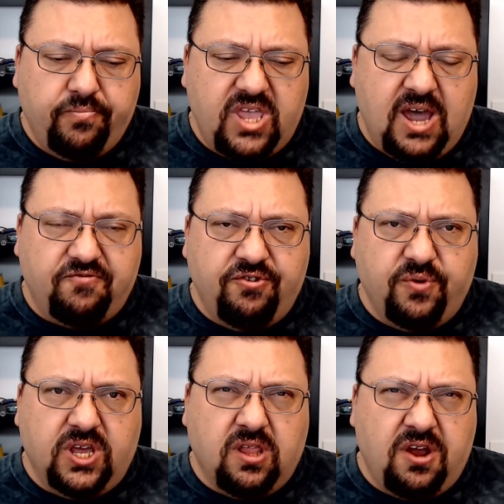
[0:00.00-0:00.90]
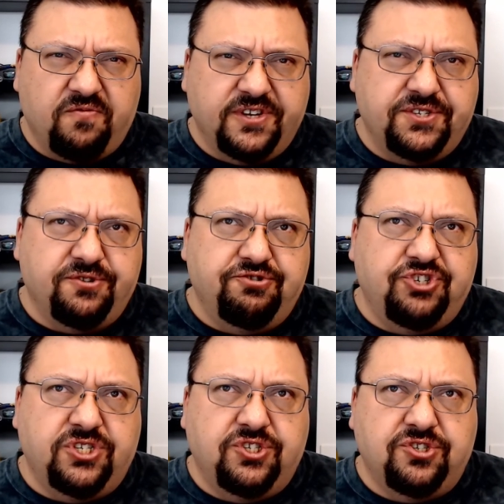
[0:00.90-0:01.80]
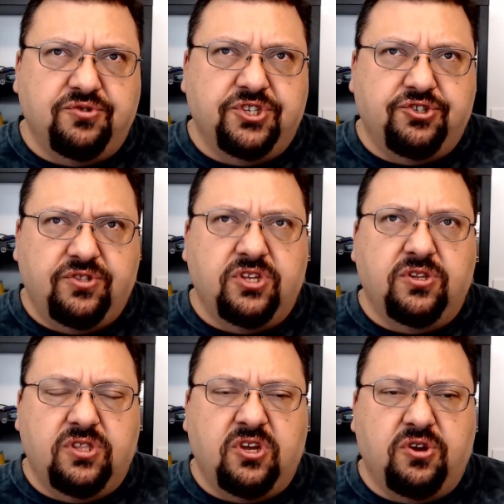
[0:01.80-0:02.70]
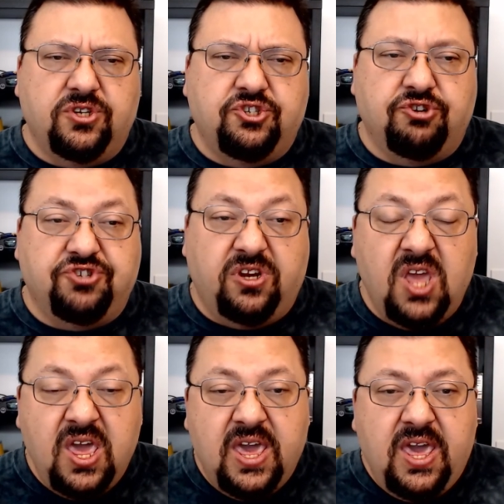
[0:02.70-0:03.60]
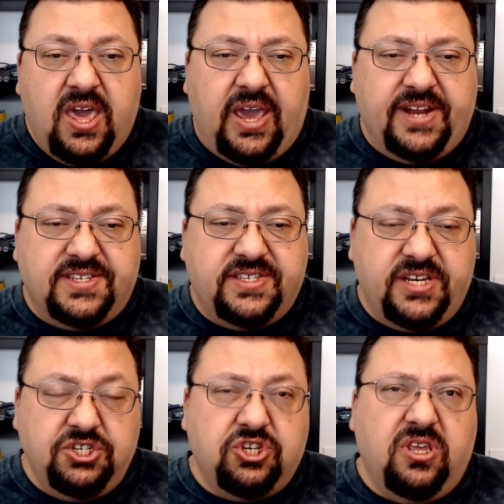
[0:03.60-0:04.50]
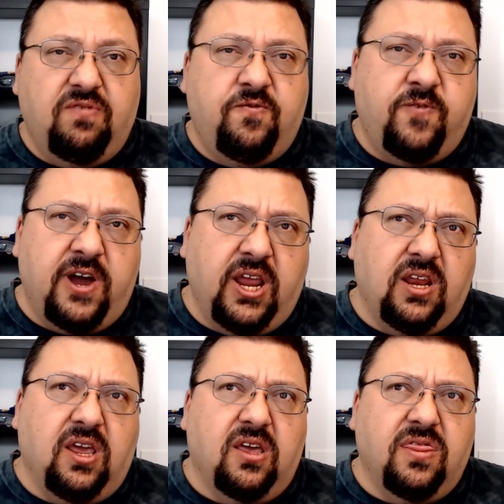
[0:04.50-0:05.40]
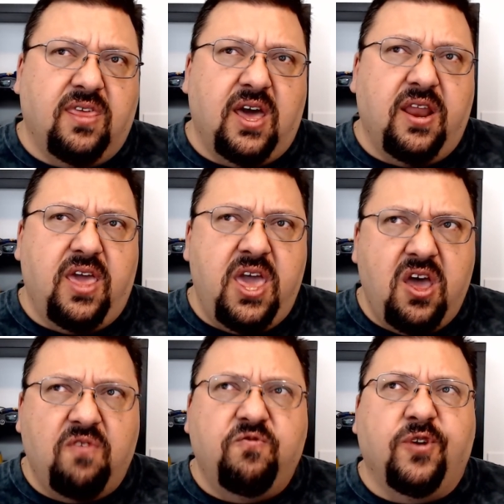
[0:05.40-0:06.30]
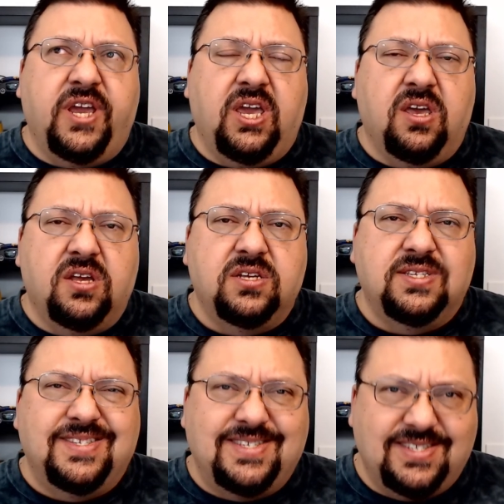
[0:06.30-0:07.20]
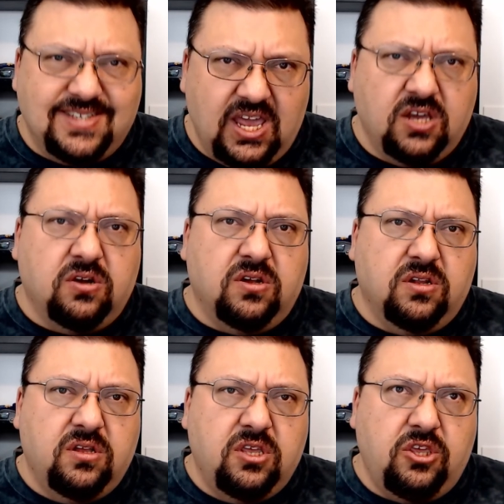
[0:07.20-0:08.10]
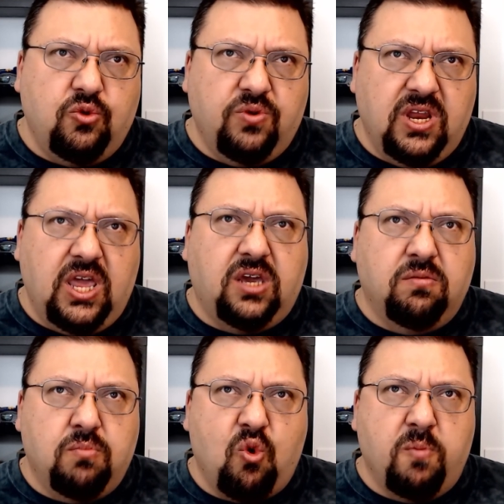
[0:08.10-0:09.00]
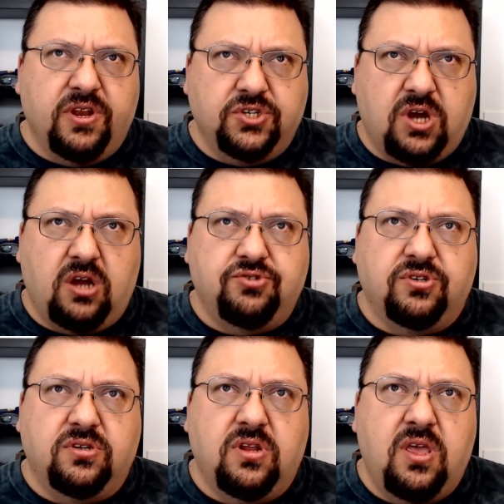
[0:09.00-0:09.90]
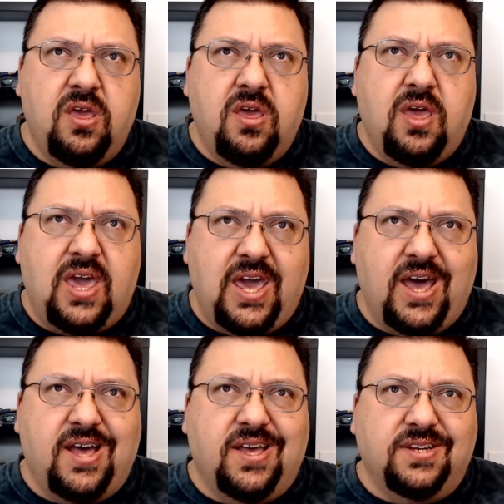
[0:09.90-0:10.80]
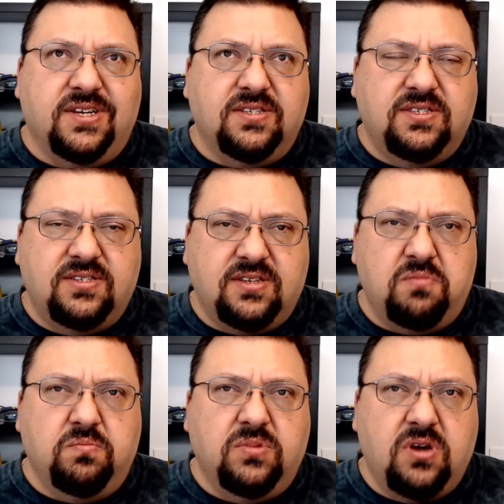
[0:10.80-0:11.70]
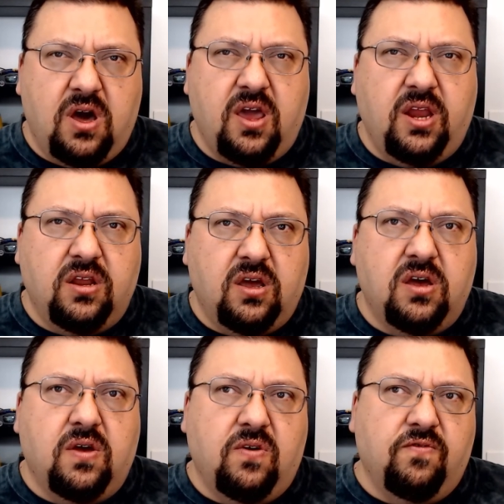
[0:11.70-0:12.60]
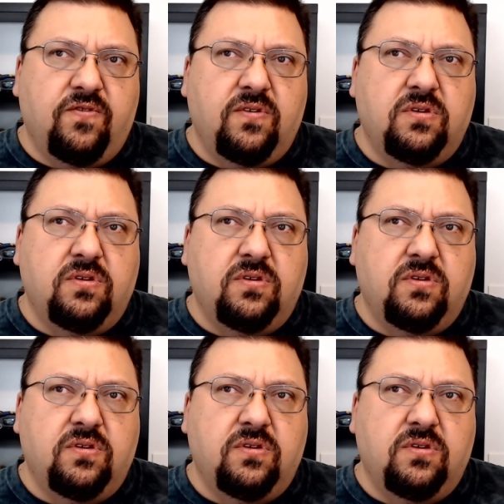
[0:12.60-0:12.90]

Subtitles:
after doing a lot of research into the church, and essentially finding that every single unique Mormon doctrine had some kind of